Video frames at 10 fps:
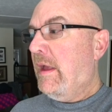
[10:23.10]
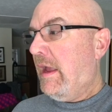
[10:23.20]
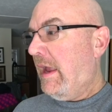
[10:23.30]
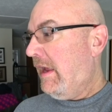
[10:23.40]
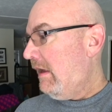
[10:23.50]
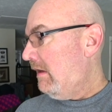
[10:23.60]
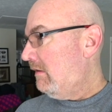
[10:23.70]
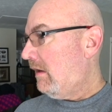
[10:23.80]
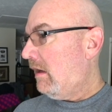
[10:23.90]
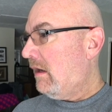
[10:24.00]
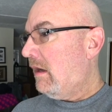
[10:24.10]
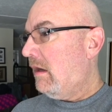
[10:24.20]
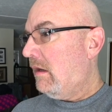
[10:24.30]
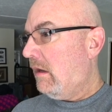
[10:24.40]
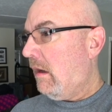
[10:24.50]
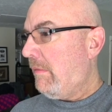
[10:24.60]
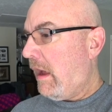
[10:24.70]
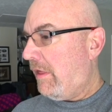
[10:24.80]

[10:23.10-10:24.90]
And I